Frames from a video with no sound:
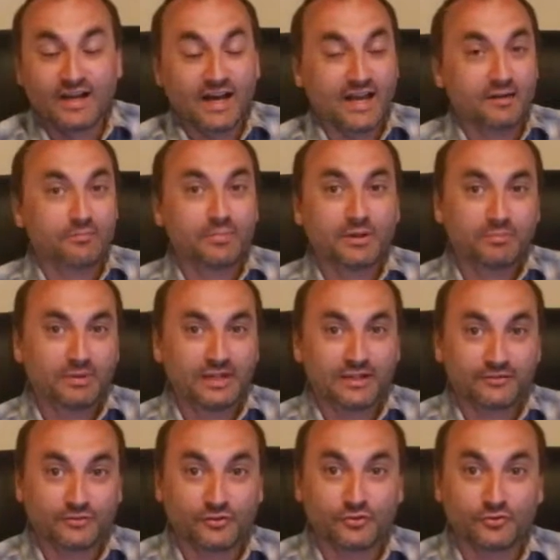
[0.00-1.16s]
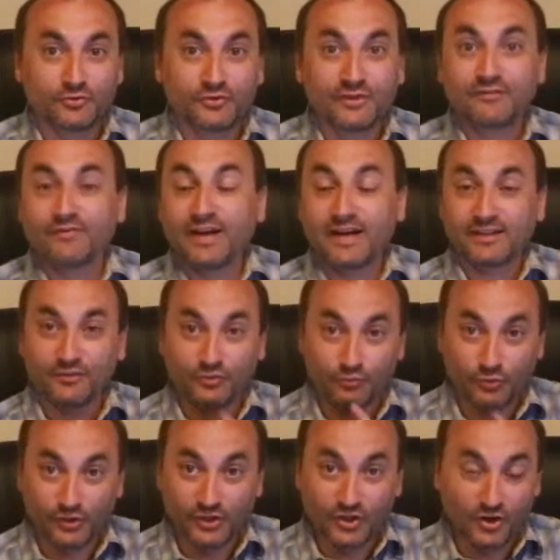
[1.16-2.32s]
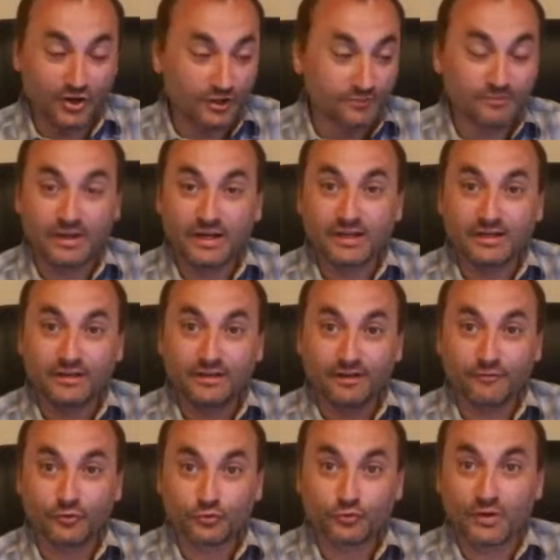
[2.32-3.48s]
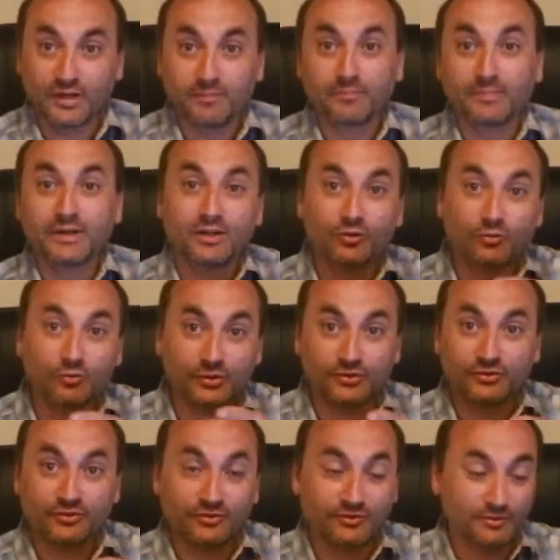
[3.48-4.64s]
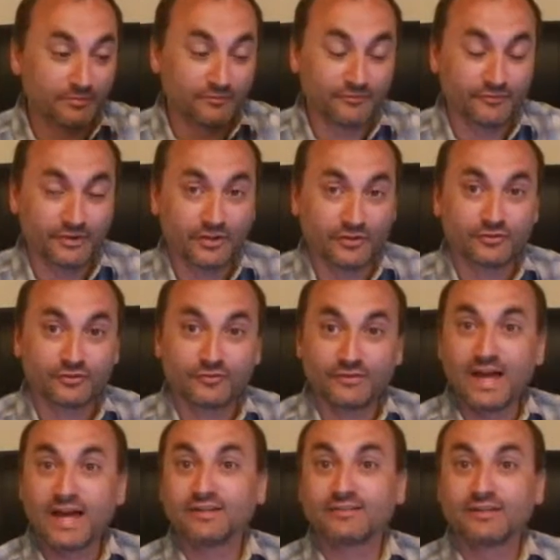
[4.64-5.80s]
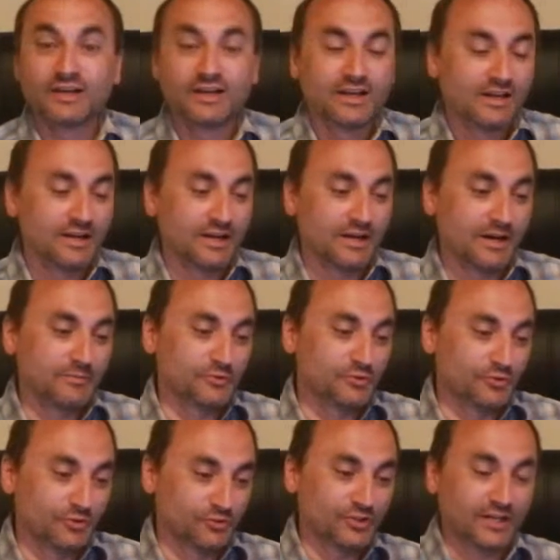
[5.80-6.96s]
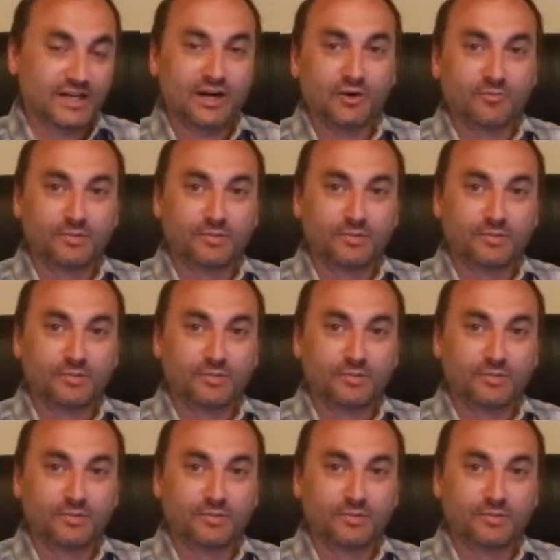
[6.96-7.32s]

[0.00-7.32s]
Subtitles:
I had big plans for Tuesday. In fact, I was working on my Volkswagen Beetle, which there's some videos of that that you can check out.